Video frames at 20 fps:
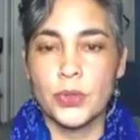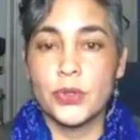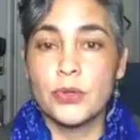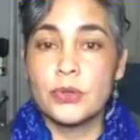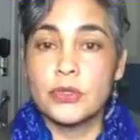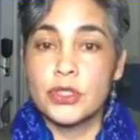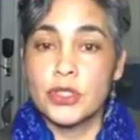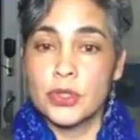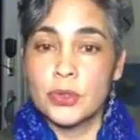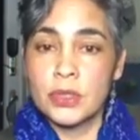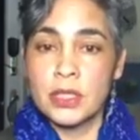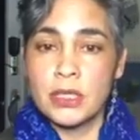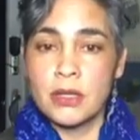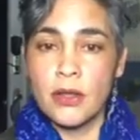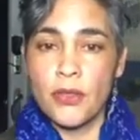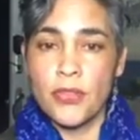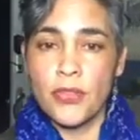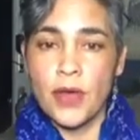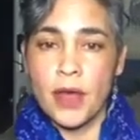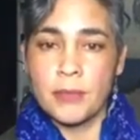You can do
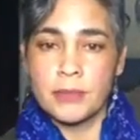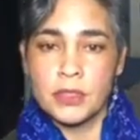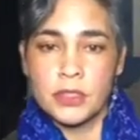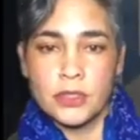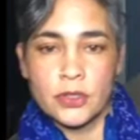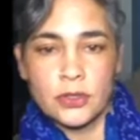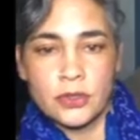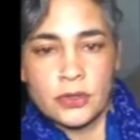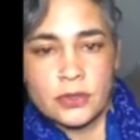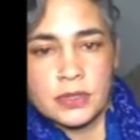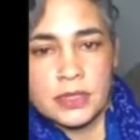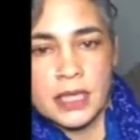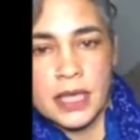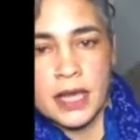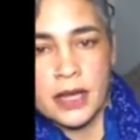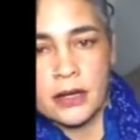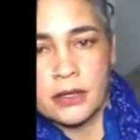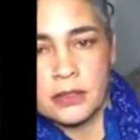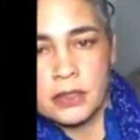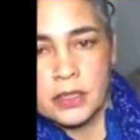little thumb circles
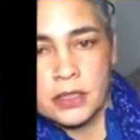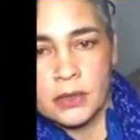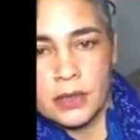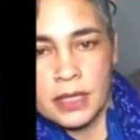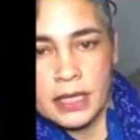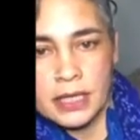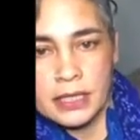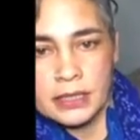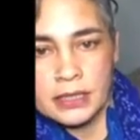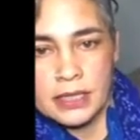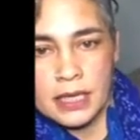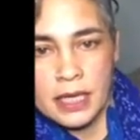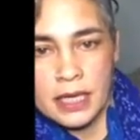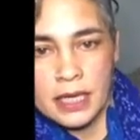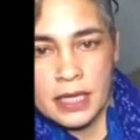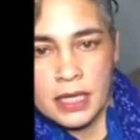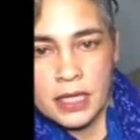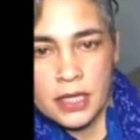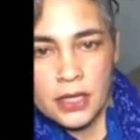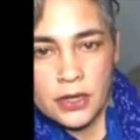there. So like I
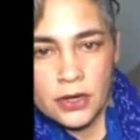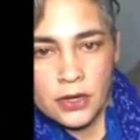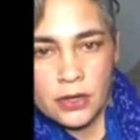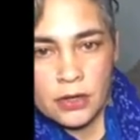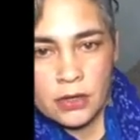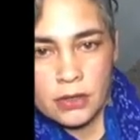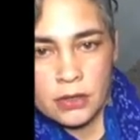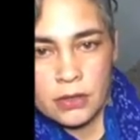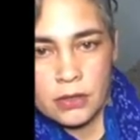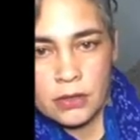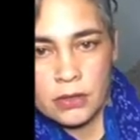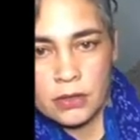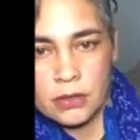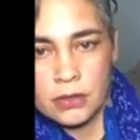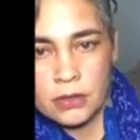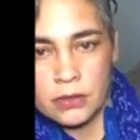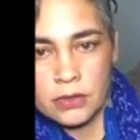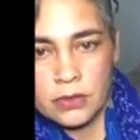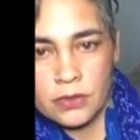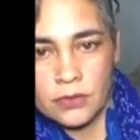said, here
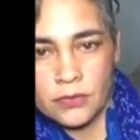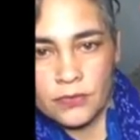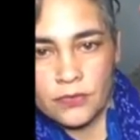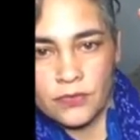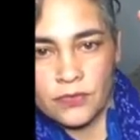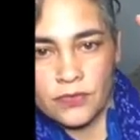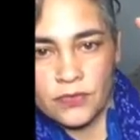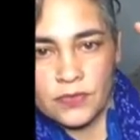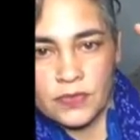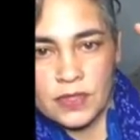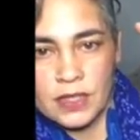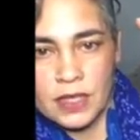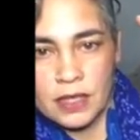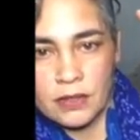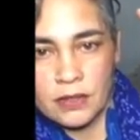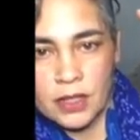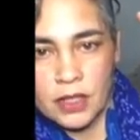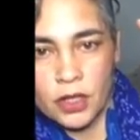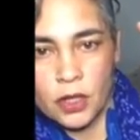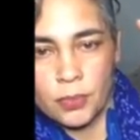you'll see
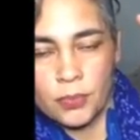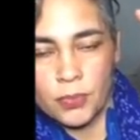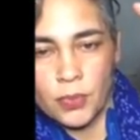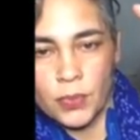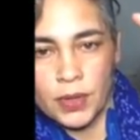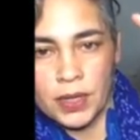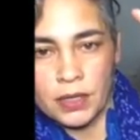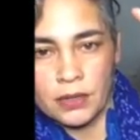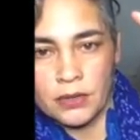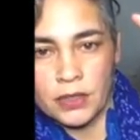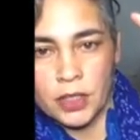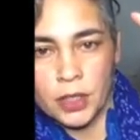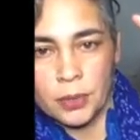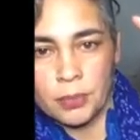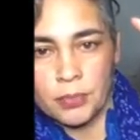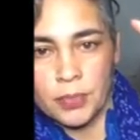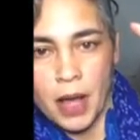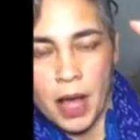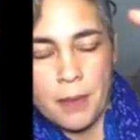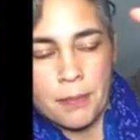a little point, a
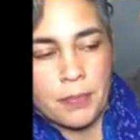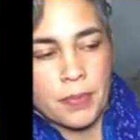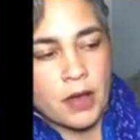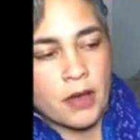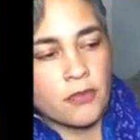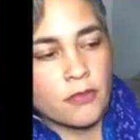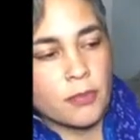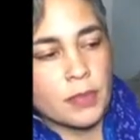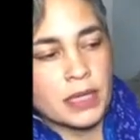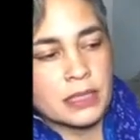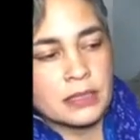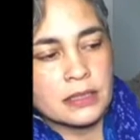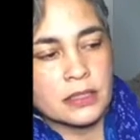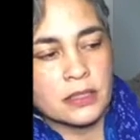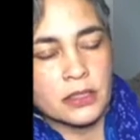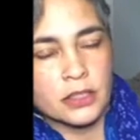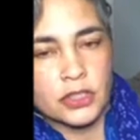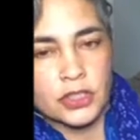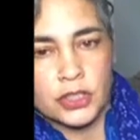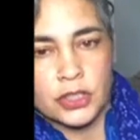little bump of
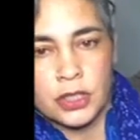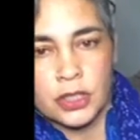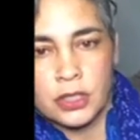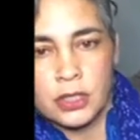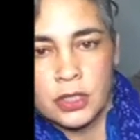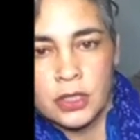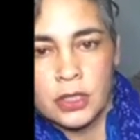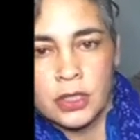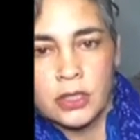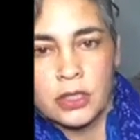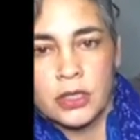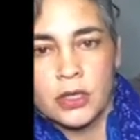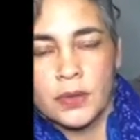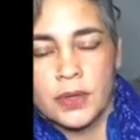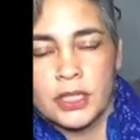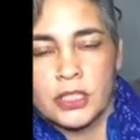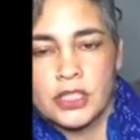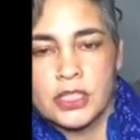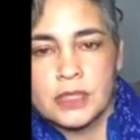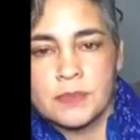musculature.
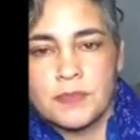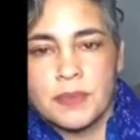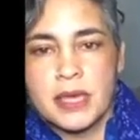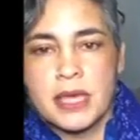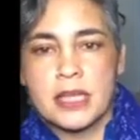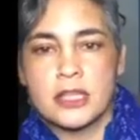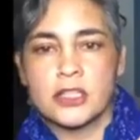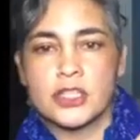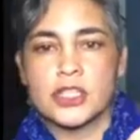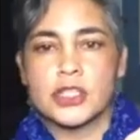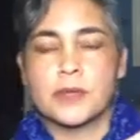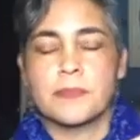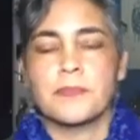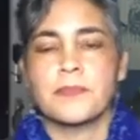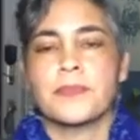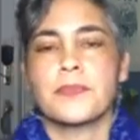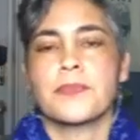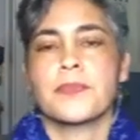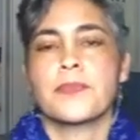Go ahead and just pinch